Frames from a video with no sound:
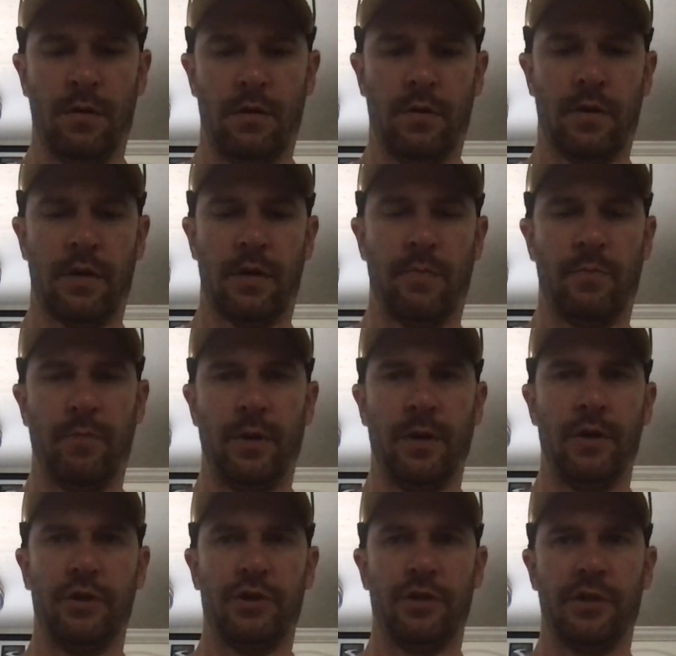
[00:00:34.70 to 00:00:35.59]
Okay,
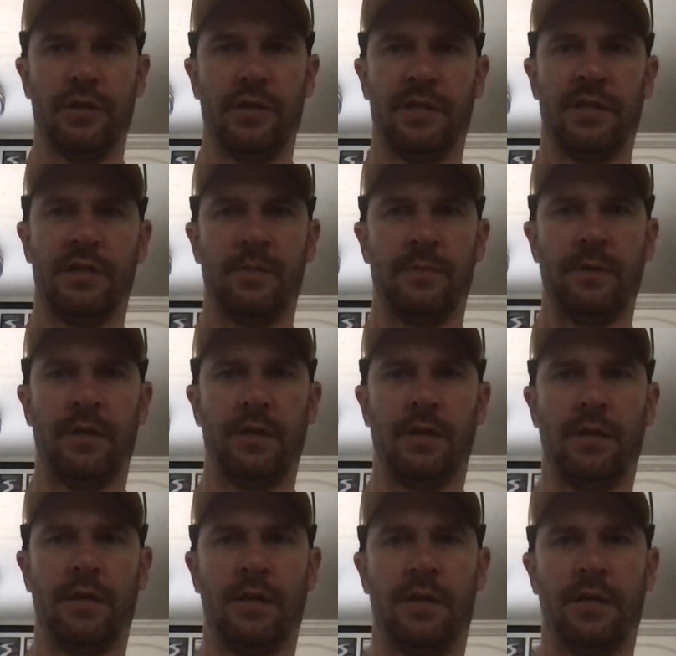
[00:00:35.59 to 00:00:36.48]
Punisher
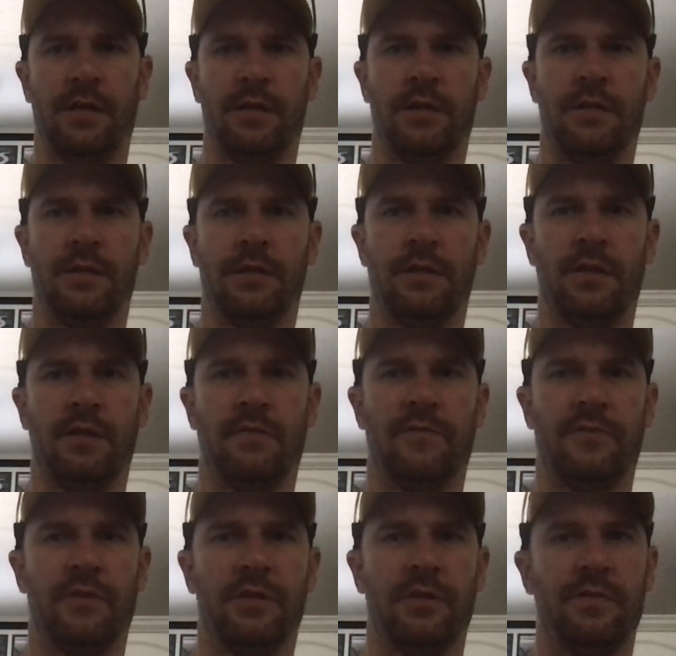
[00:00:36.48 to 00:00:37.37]
assessment is an
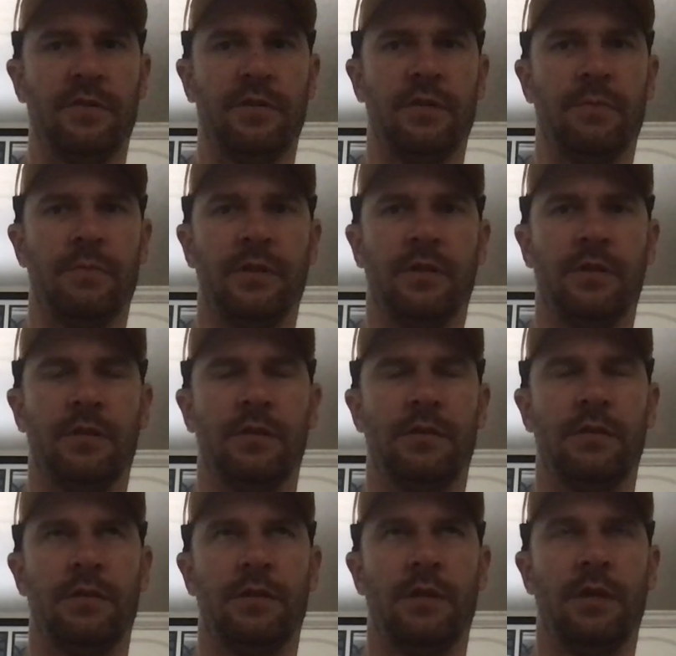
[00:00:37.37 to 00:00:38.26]
aversive
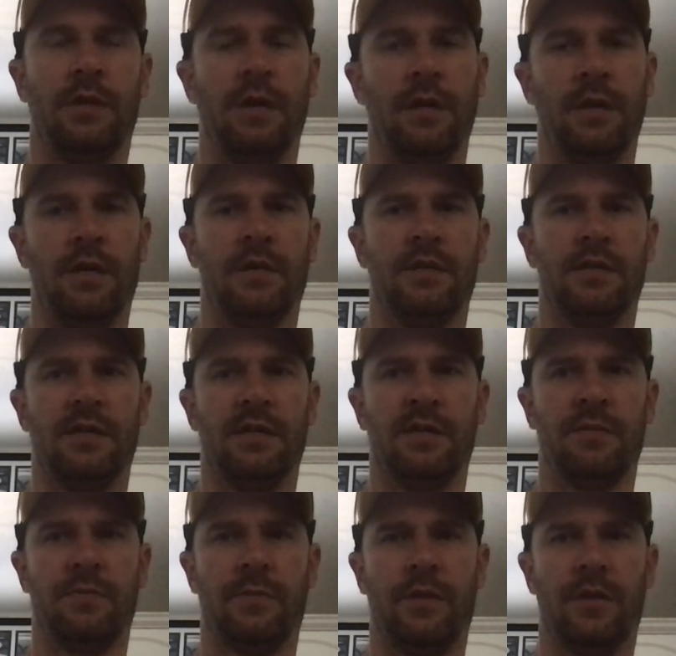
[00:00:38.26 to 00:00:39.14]
stimulus
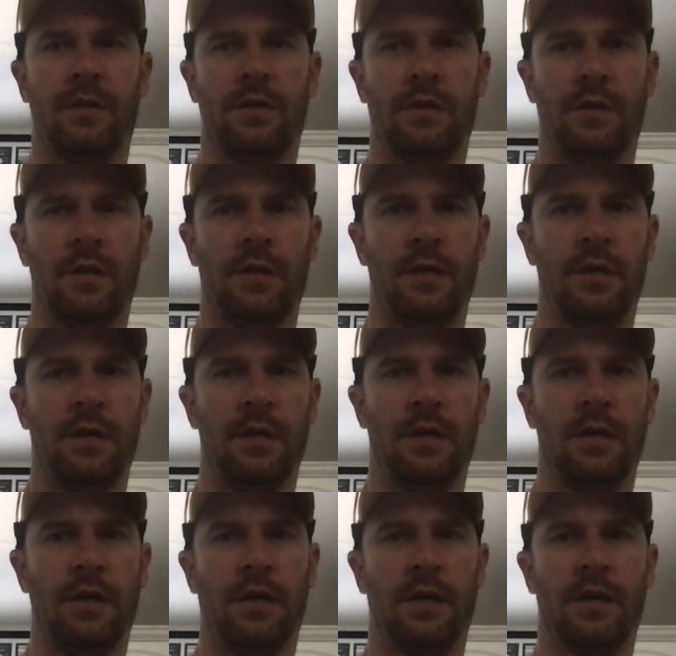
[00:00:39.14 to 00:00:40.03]
assessment
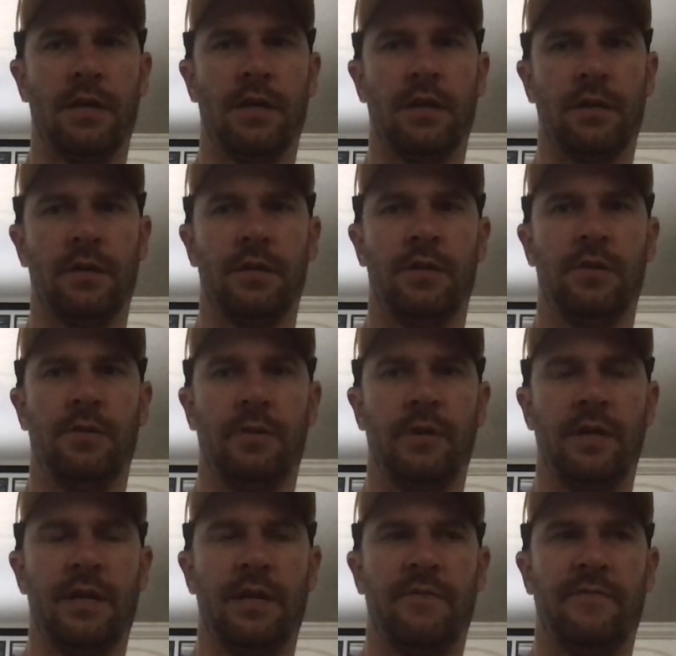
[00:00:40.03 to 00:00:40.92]
uh, conducted to
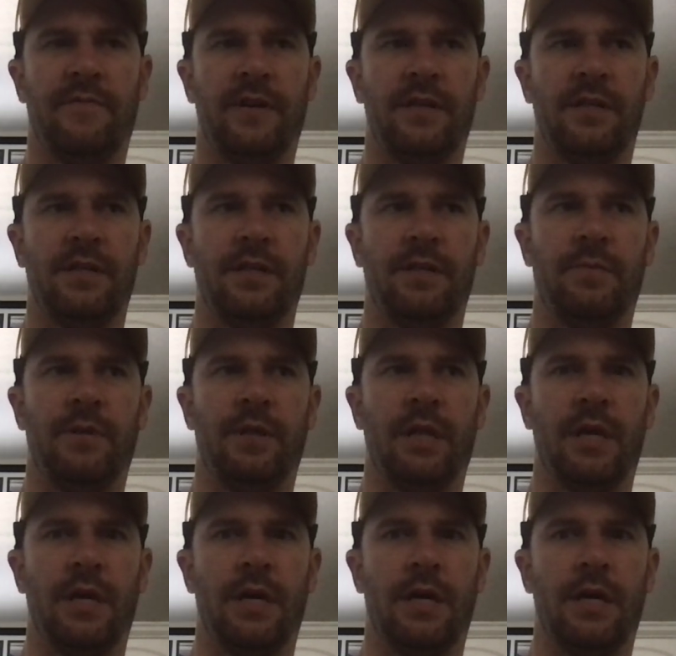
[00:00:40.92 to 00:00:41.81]
identify
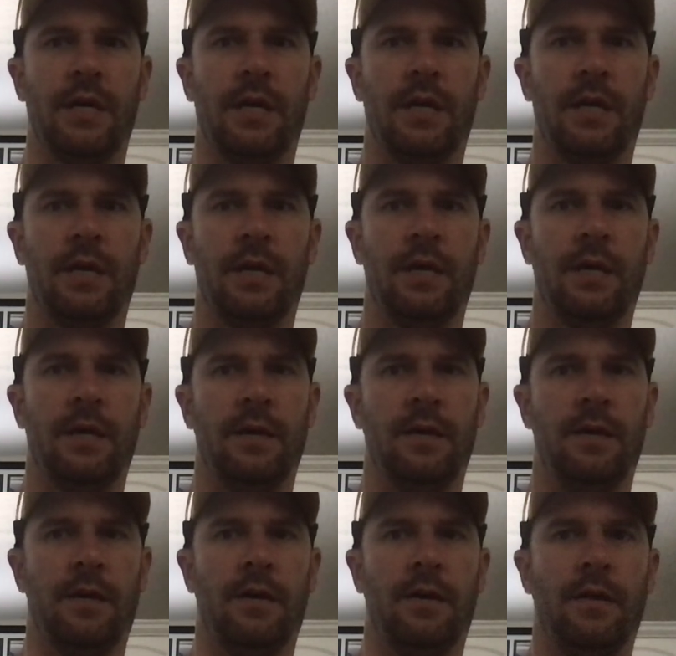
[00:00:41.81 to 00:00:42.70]
stimuli
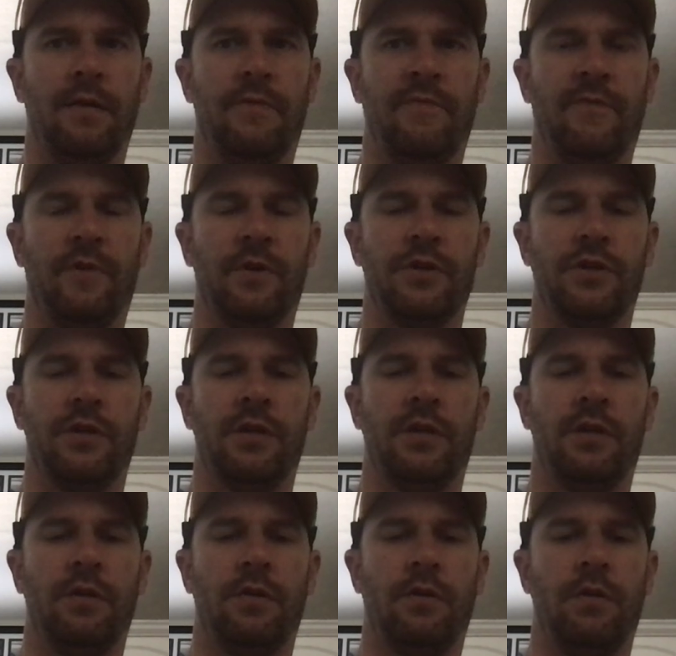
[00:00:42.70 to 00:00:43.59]
uh, that
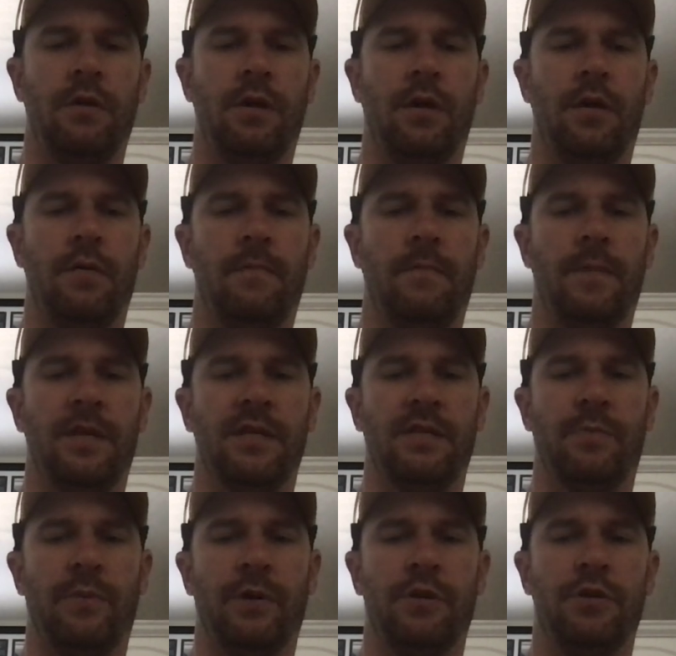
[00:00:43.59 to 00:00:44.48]
function uh, as
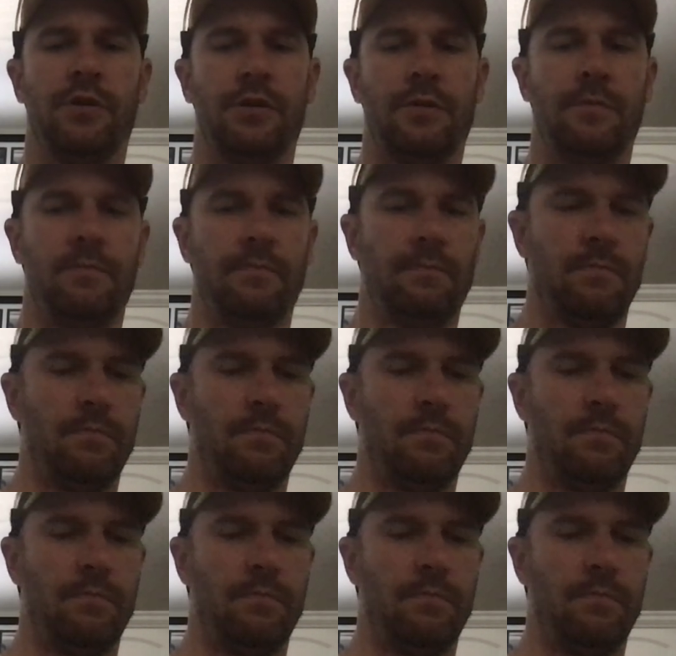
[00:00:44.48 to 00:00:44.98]
a punisher.